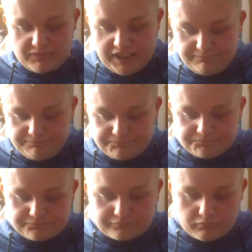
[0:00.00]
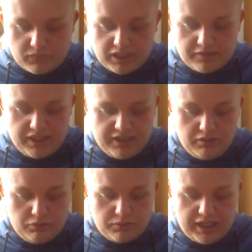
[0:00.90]
Then
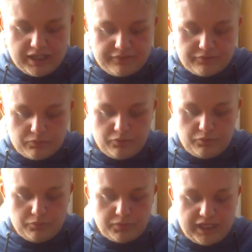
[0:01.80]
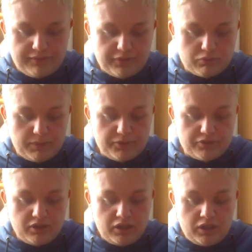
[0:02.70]
we have
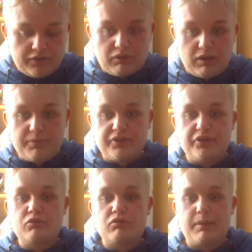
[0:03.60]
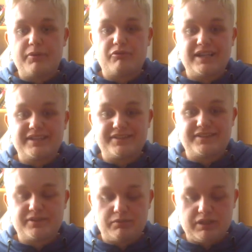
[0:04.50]
the new Robin
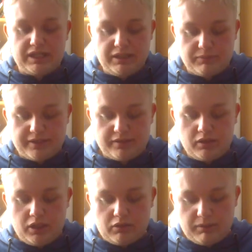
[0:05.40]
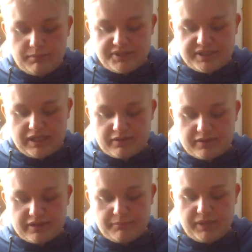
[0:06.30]
Rises storyline, where Robin's now going
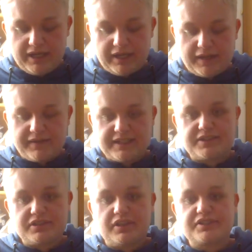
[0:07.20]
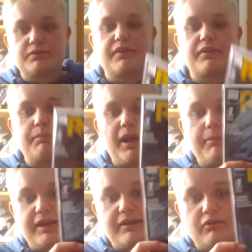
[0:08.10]
to come back, and that starts with
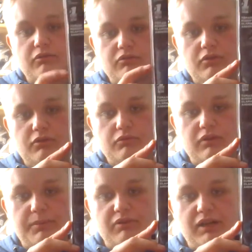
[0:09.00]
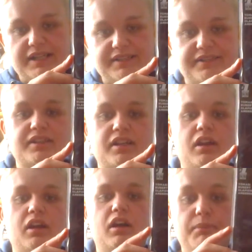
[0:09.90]
Batman Robin Rises
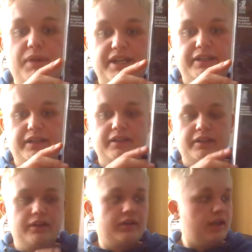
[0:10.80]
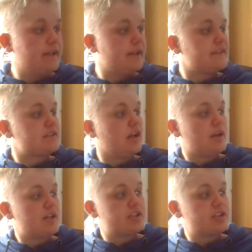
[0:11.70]
Omega, and it's one